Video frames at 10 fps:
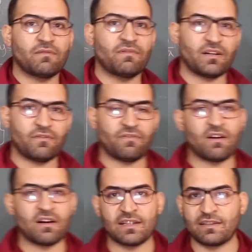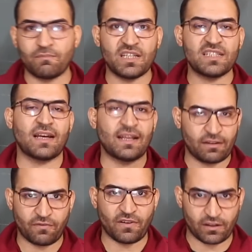very far. It means
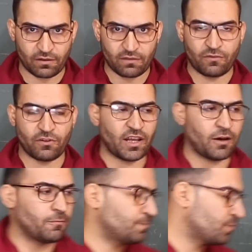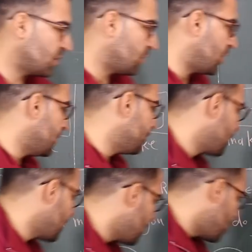undefined for now. Okay,
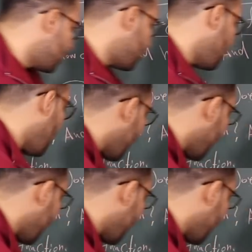so I